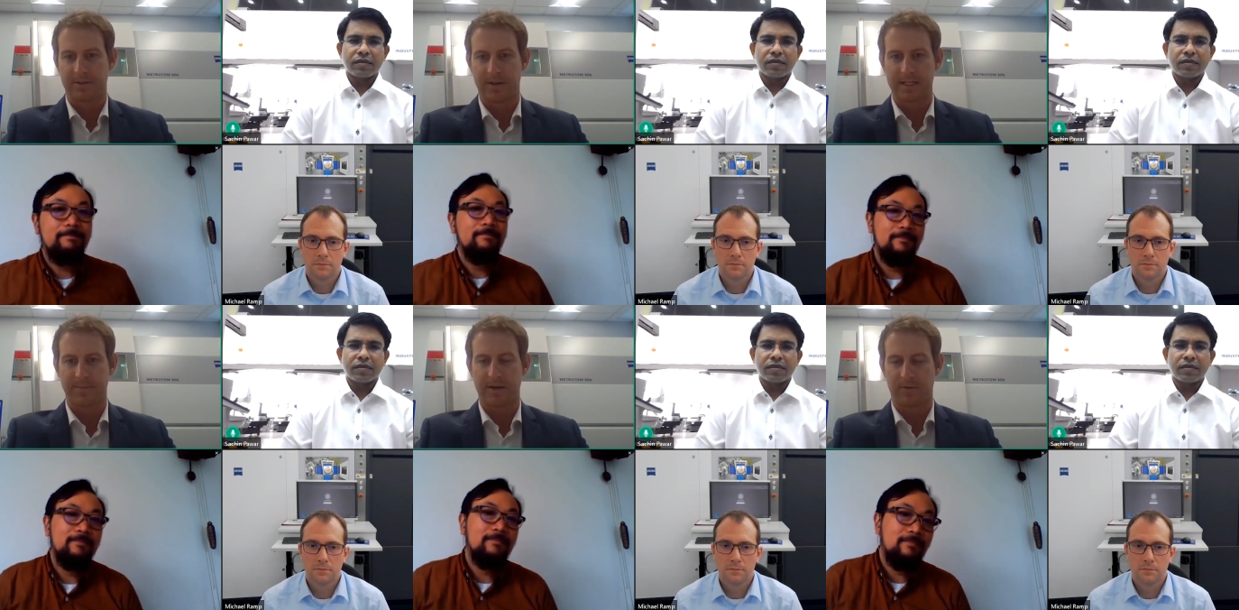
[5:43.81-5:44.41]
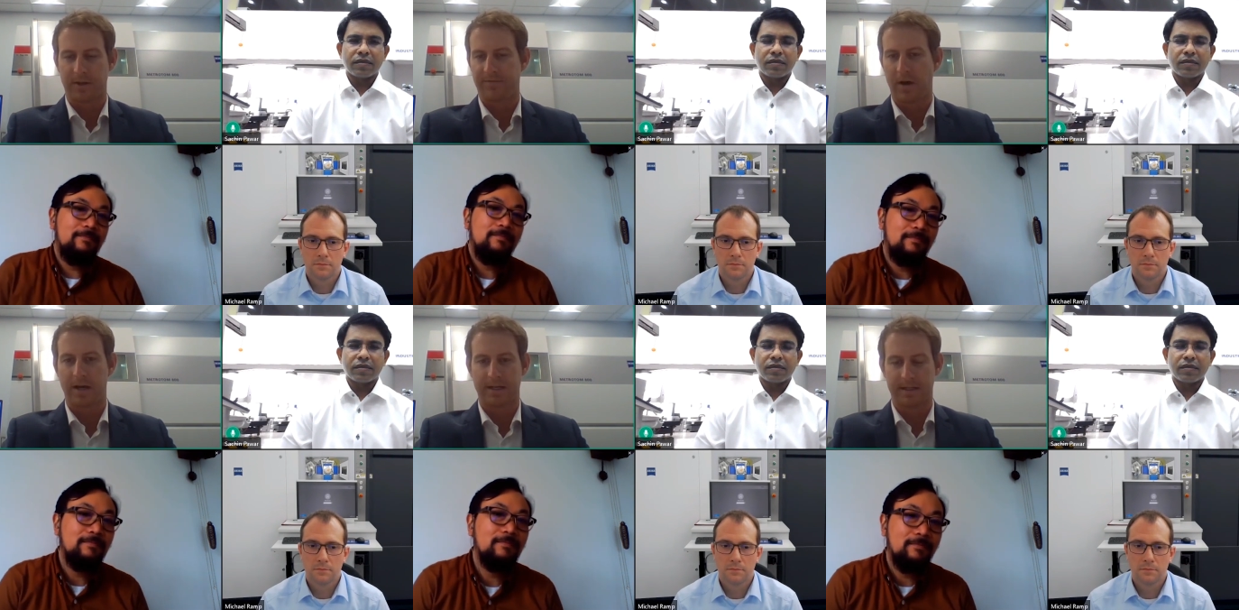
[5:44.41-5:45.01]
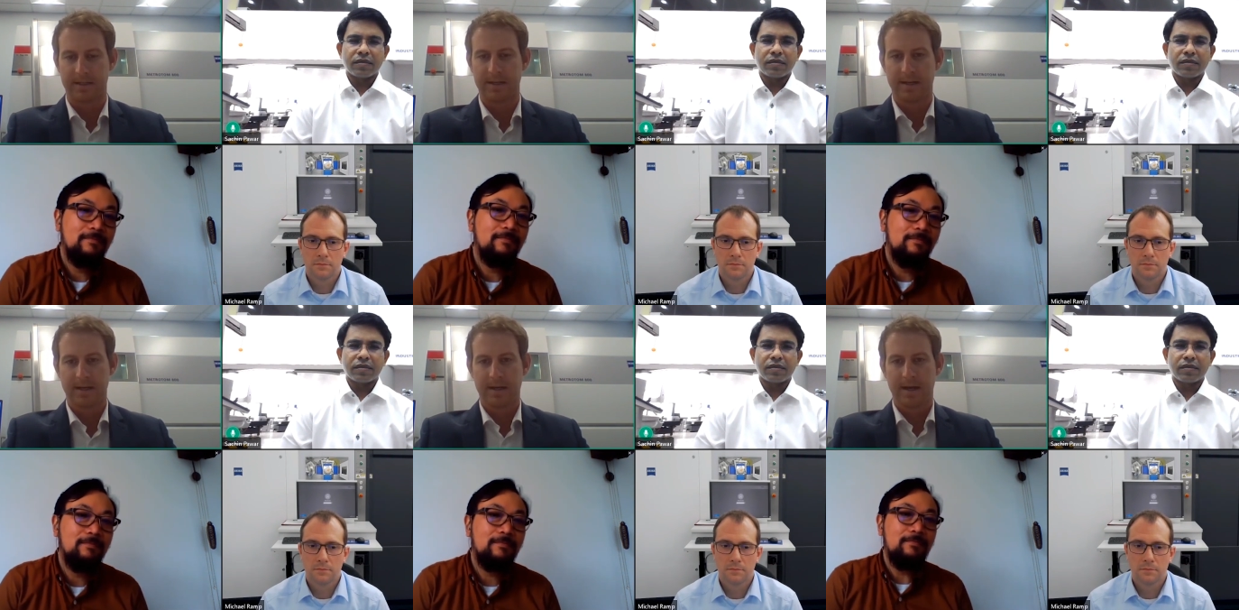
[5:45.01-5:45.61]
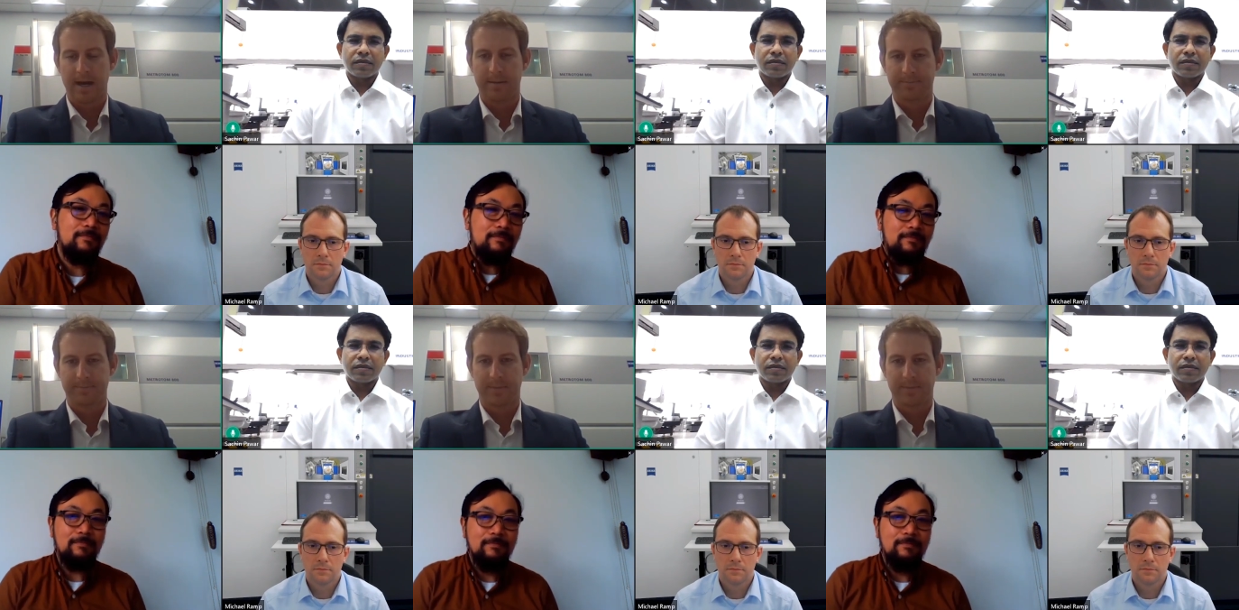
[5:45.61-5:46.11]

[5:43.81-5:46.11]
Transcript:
Speaker 1: So that's been really fun. And um,